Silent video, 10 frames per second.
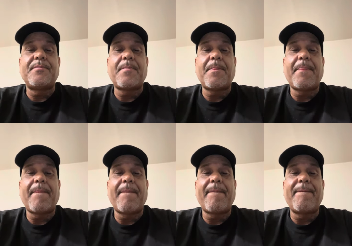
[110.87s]

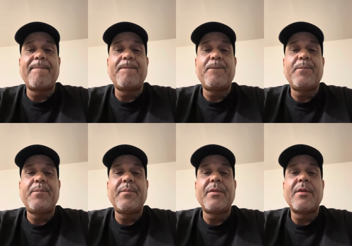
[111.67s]

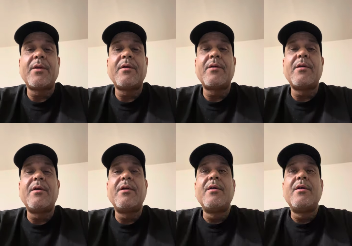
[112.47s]
No one is speaking in this clip.